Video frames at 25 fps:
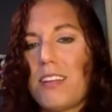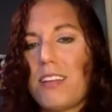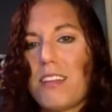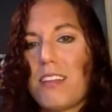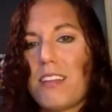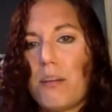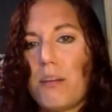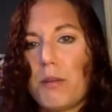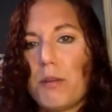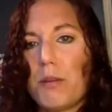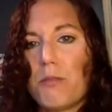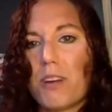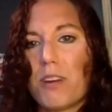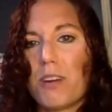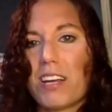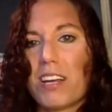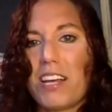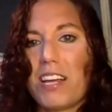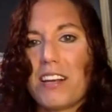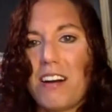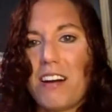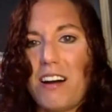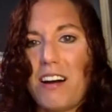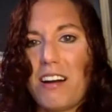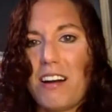be working
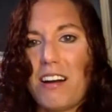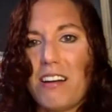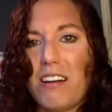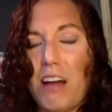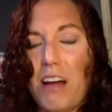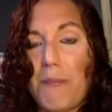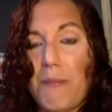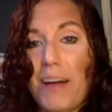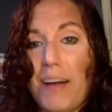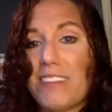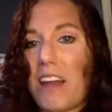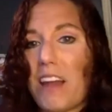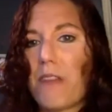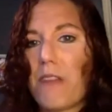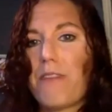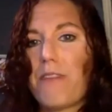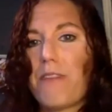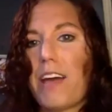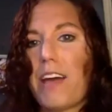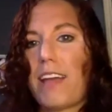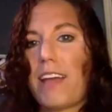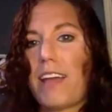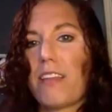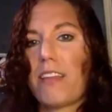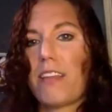on
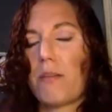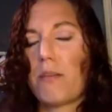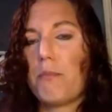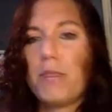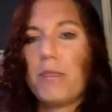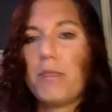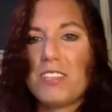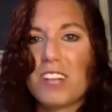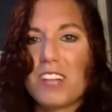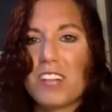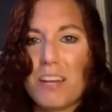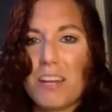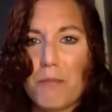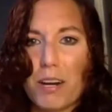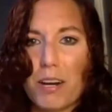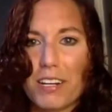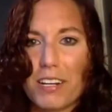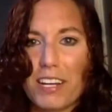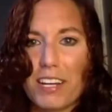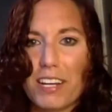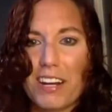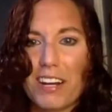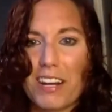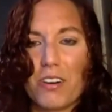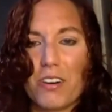identifying their beachhead
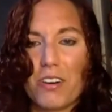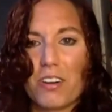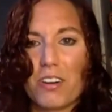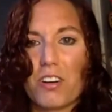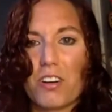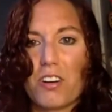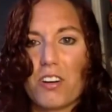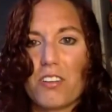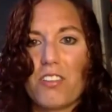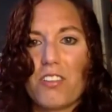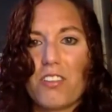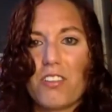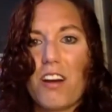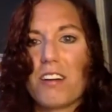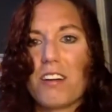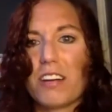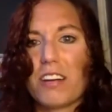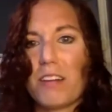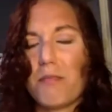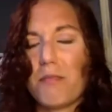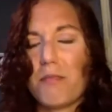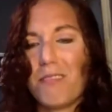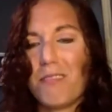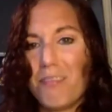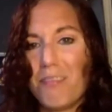market or target
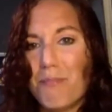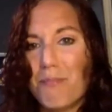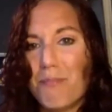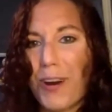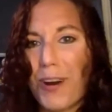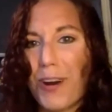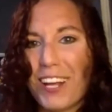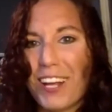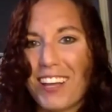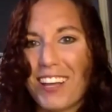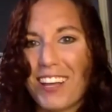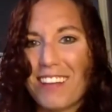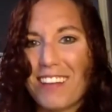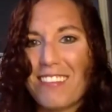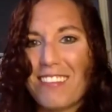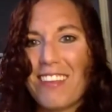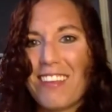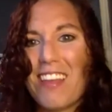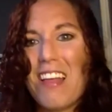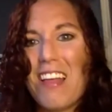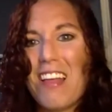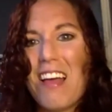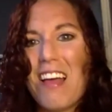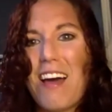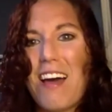market.
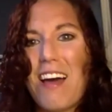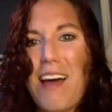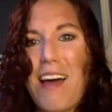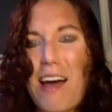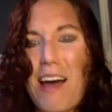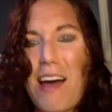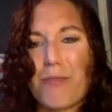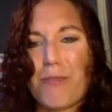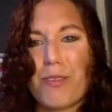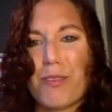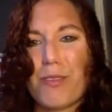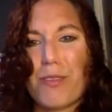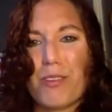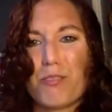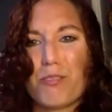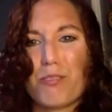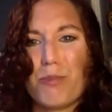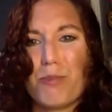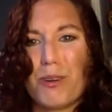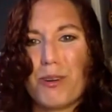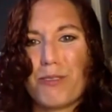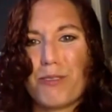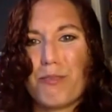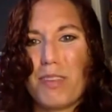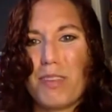For those more
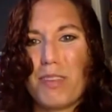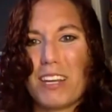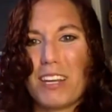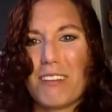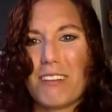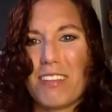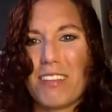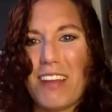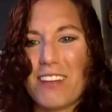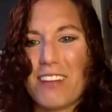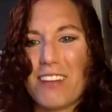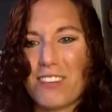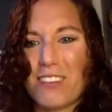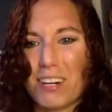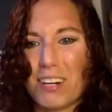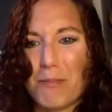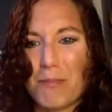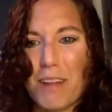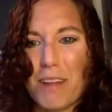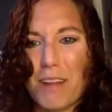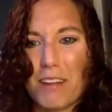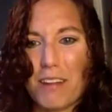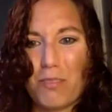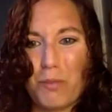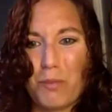familiar with that term, not
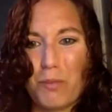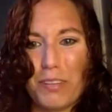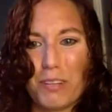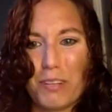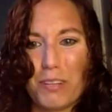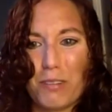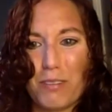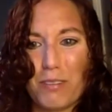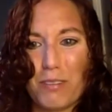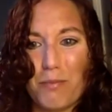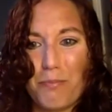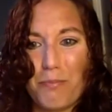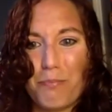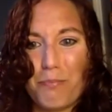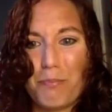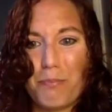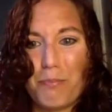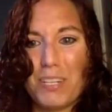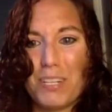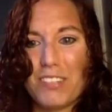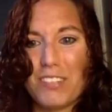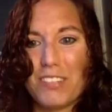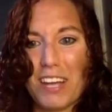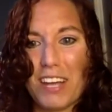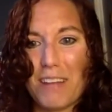as familiar with
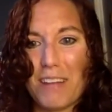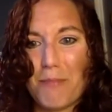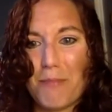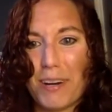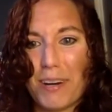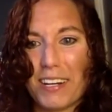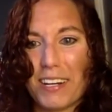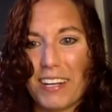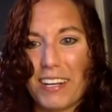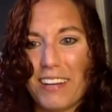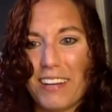beachhead market.